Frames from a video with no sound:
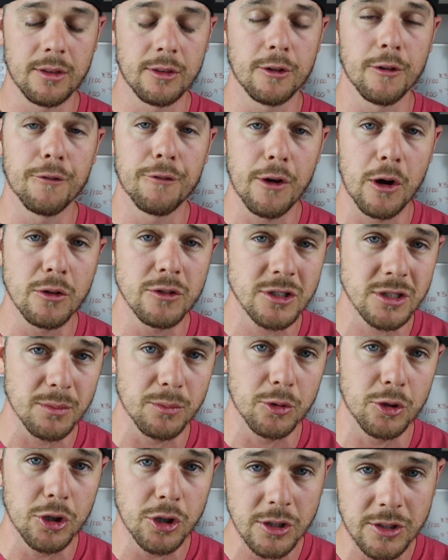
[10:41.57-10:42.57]
devote
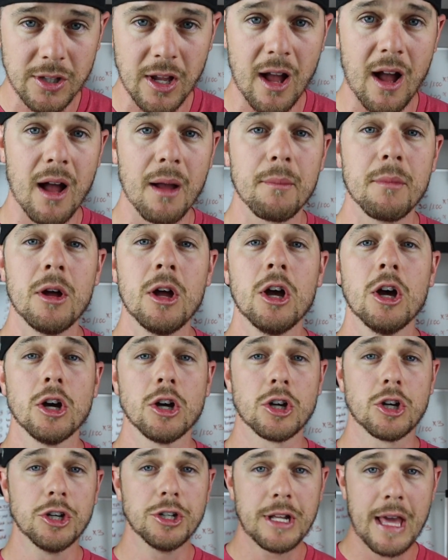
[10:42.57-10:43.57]
some good time,
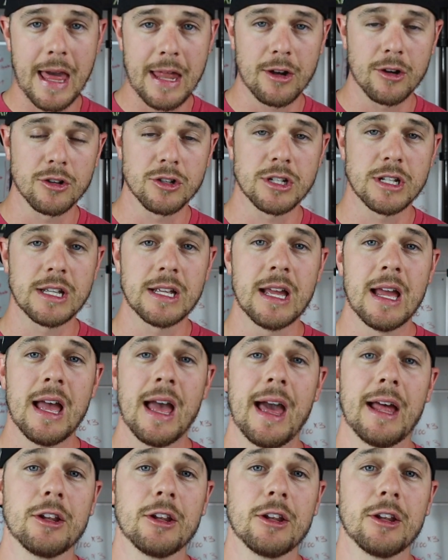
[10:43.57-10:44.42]
good energy,